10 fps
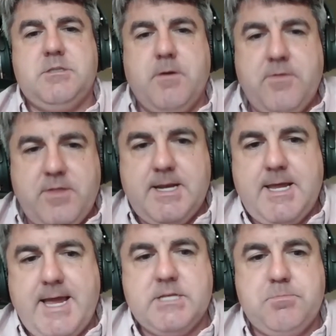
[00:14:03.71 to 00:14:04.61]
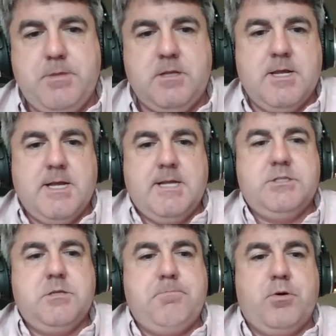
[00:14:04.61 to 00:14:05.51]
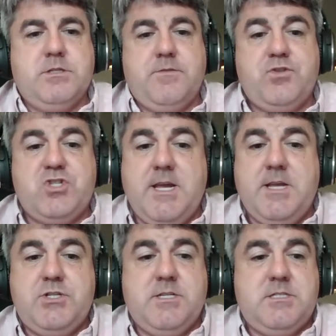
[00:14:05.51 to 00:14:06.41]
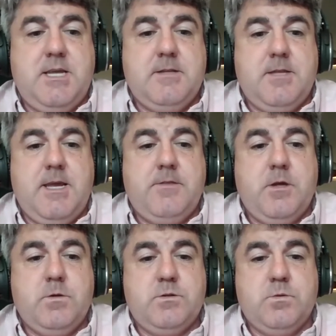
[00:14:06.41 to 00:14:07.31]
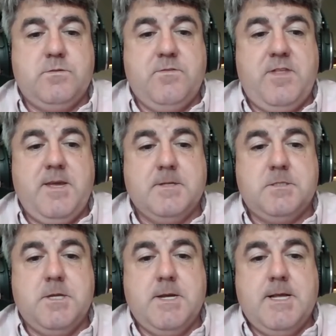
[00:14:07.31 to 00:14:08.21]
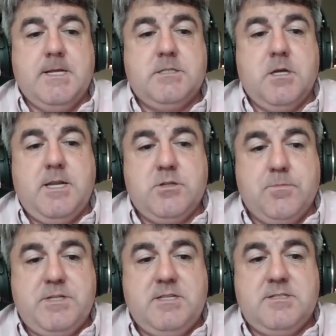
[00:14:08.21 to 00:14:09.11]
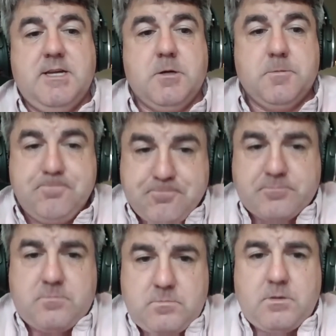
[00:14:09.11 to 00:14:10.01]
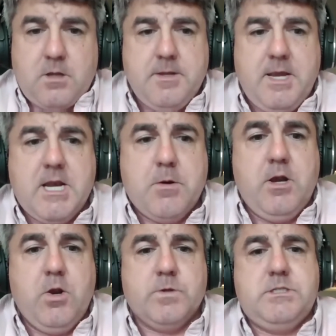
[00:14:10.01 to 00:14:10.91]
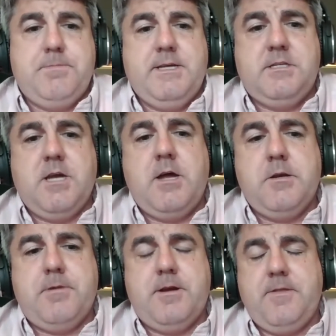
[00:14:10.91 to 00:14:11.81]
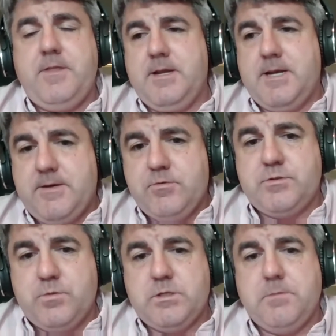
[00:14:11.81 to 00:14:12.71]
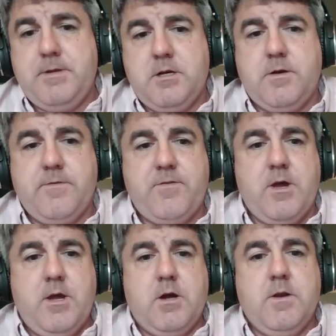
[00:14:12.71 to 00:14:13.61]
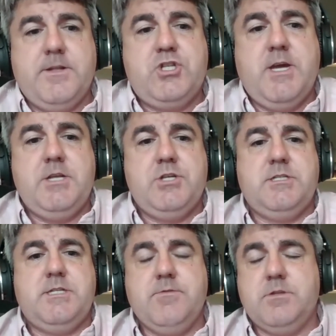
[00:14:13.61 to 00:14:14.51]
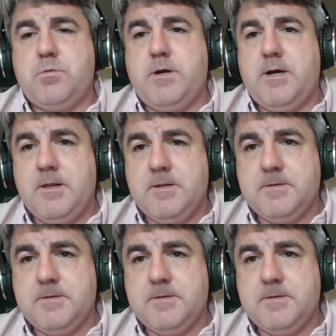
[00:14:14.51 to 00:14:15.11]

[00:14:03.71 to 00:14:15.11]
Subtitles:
So I think there has been some positive changes in those sorts of things. So there's obviously still, you know, a lot to be done, but I think there has also been a lot of changes there as well.